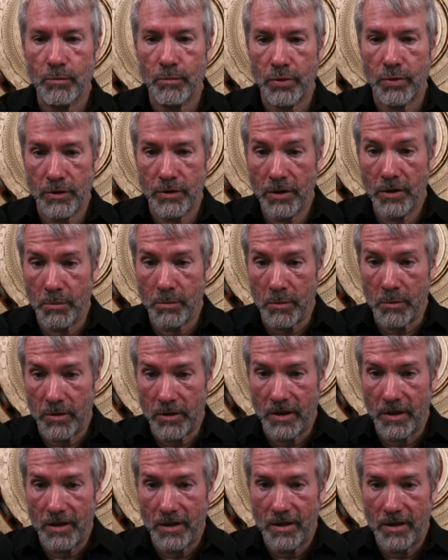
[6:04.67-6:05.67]

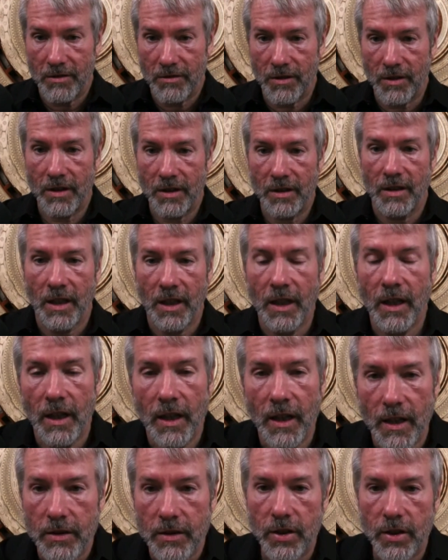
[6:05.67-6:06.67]
Presumably, right?
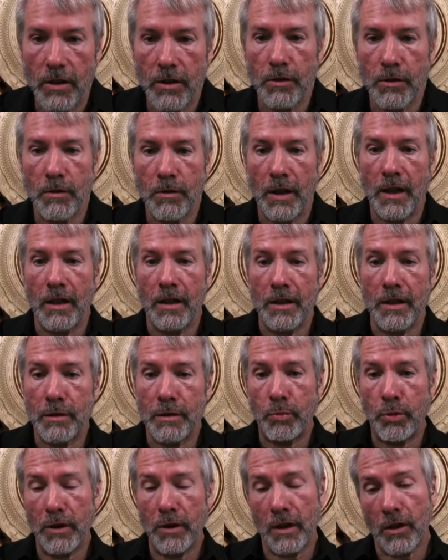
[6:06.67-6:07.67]
So it's
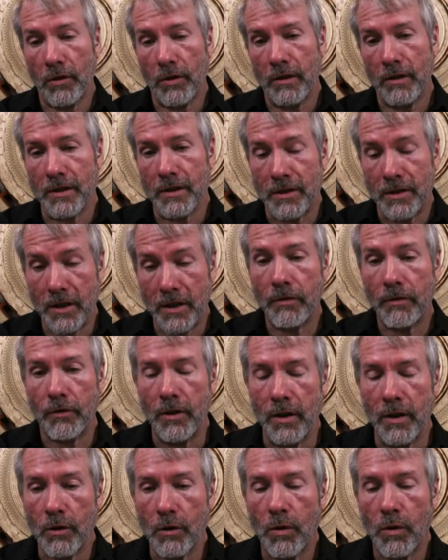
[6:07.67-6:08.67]
pretty clear it's
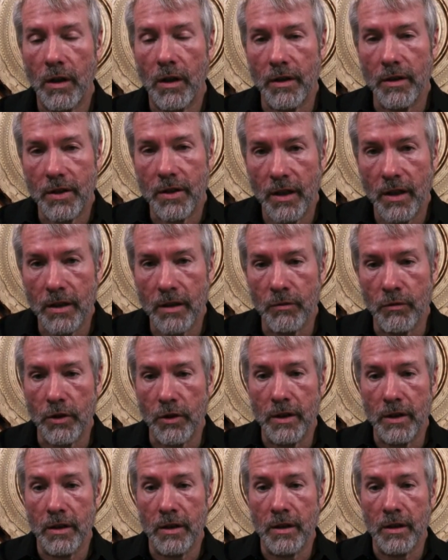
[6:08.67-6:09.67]
different
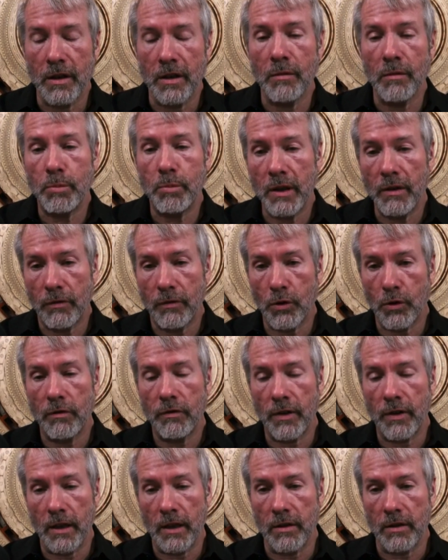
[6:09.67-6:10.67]
qualitatively than an MP4
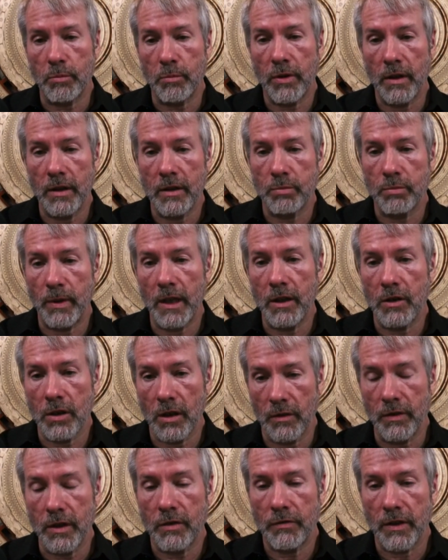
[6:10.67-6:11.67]
file that plays
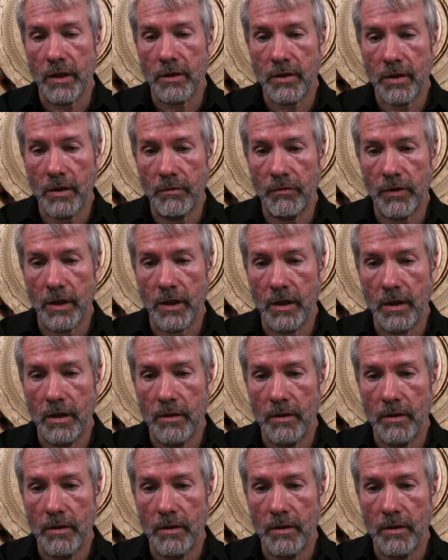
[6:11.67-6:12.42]
Beethoven's Fifth Symphony.